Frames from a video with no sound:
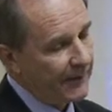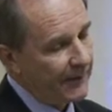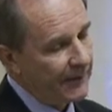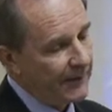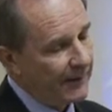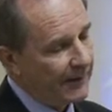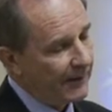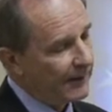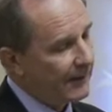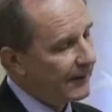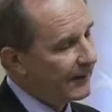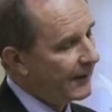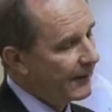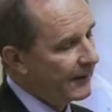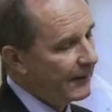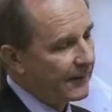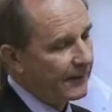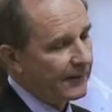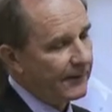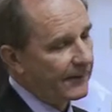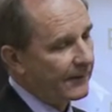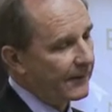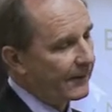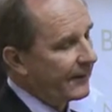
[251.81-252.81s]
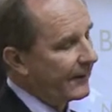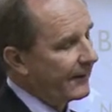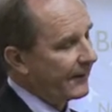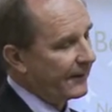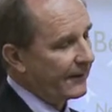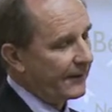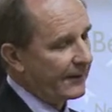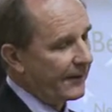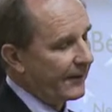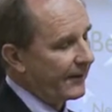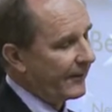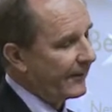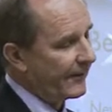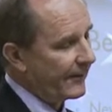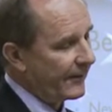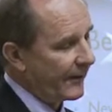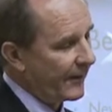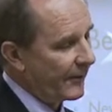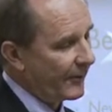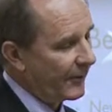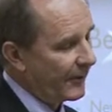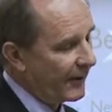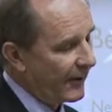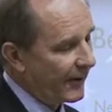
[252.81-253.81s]
and, and
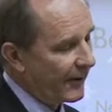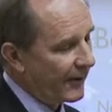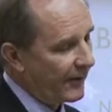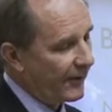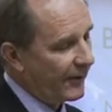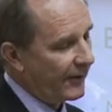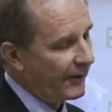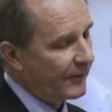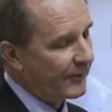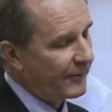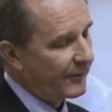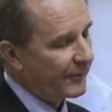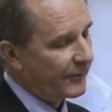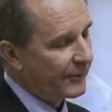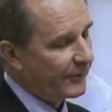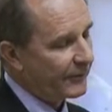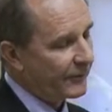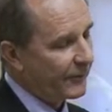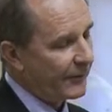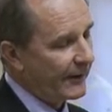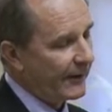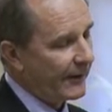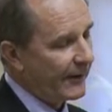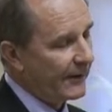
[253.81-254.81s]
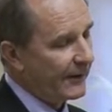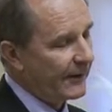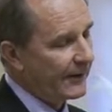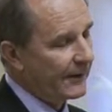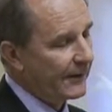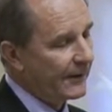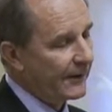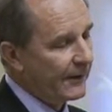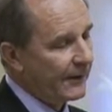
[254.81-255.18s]
they were not hard to persuade.